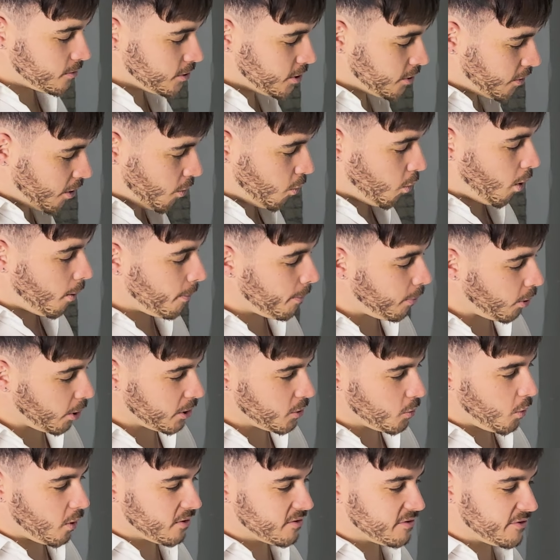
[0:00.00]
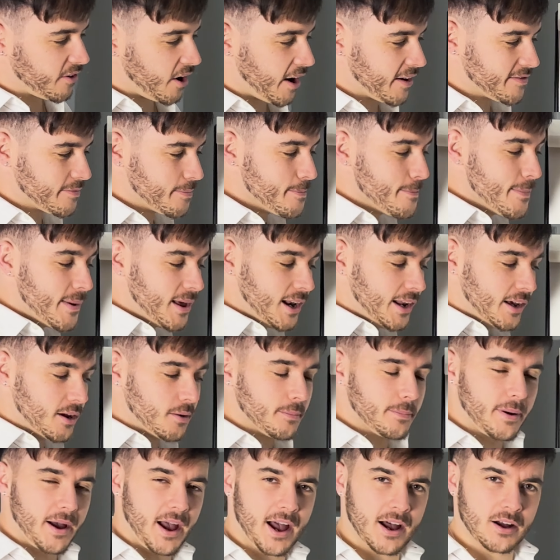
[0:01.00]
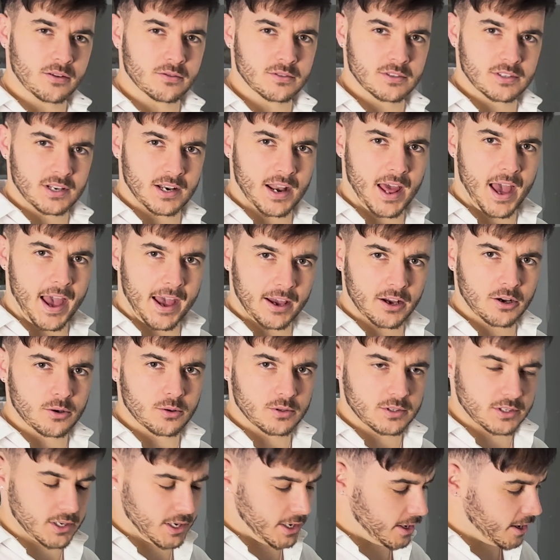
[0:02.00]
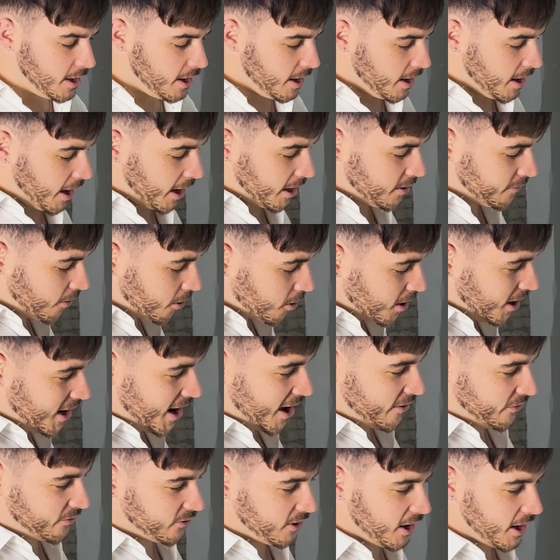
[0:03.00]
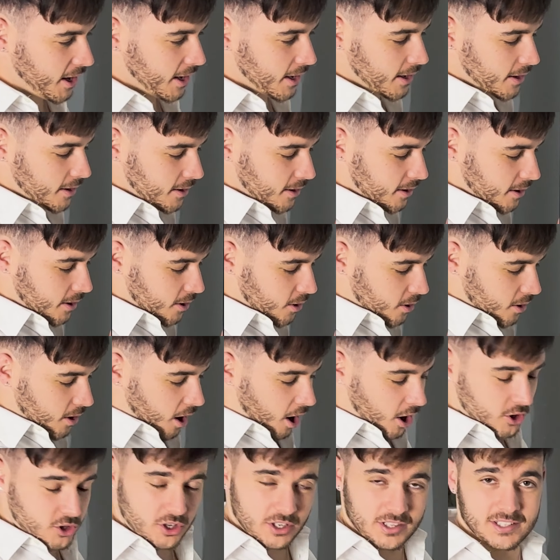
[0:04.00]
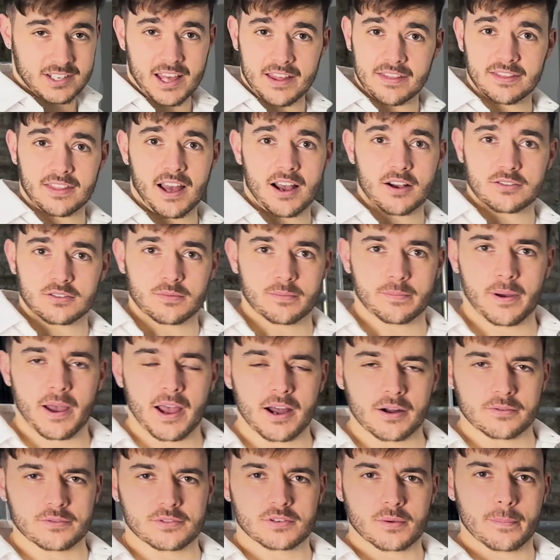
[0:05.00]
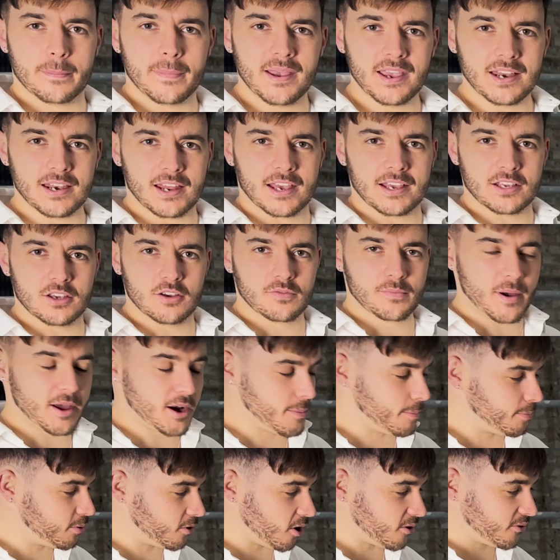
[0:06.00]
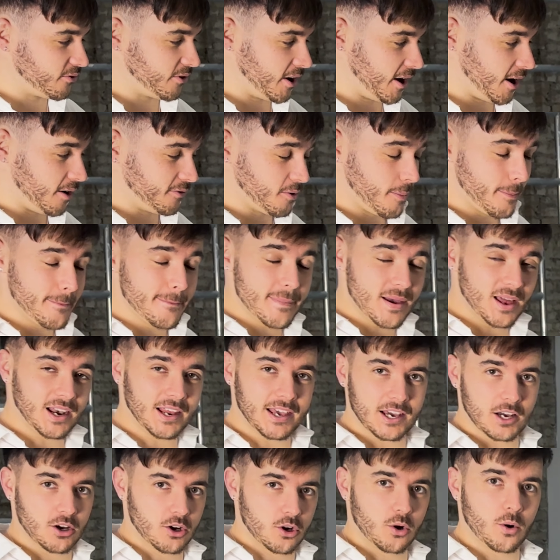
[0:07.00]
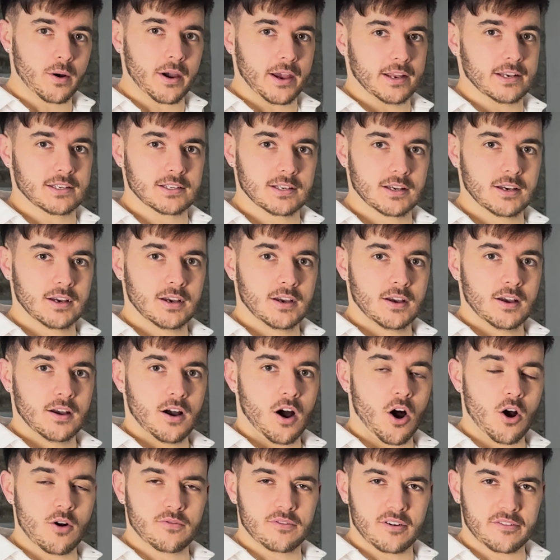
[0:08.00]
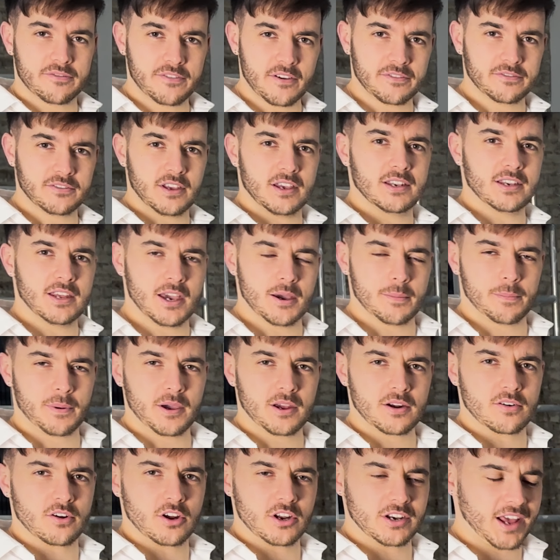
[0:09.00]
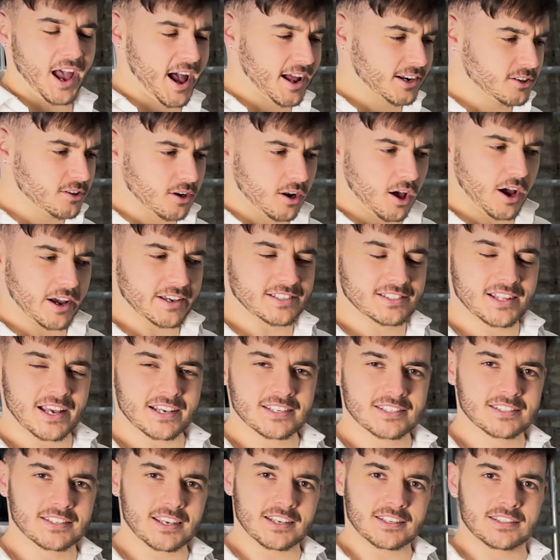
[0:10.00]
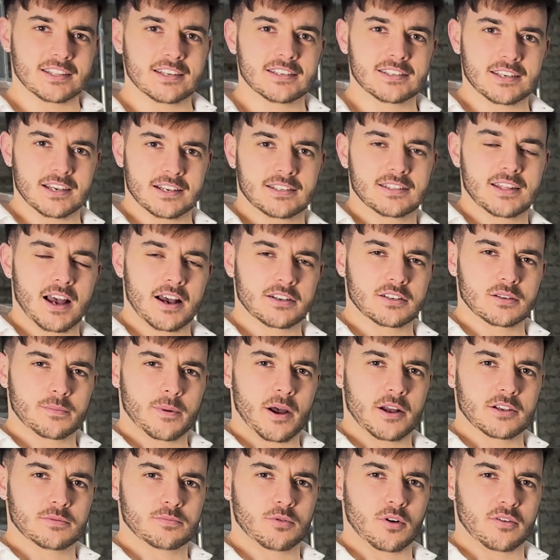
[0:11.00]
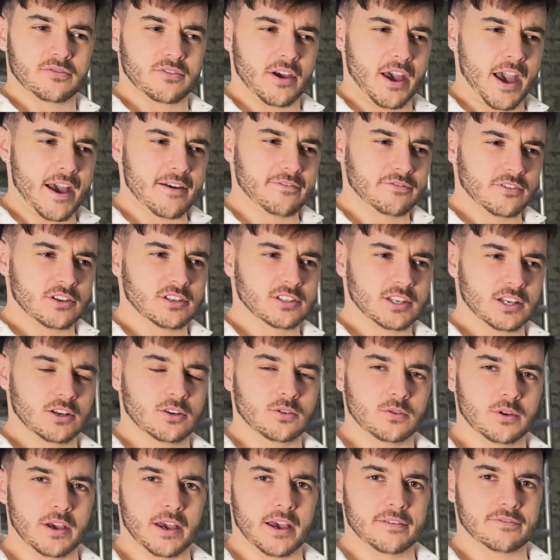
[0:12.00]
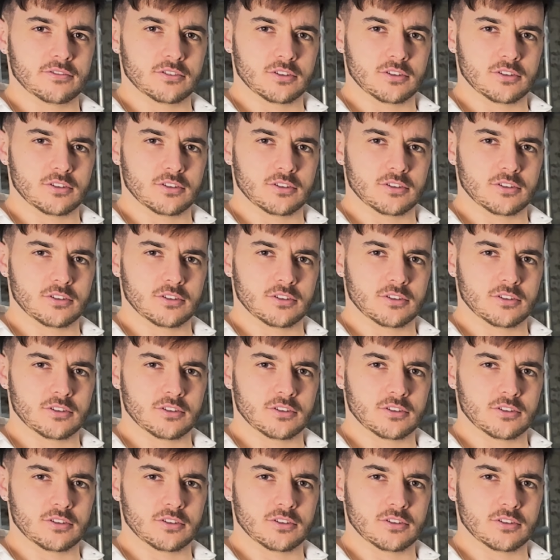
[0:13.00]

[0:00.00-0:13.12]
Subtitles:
you're at £1.15 million net equity, and you've only left in £110,000, meaning you've made a profit of £1 million over a 15-year period. Annualized, that's £66,000 profit every single year for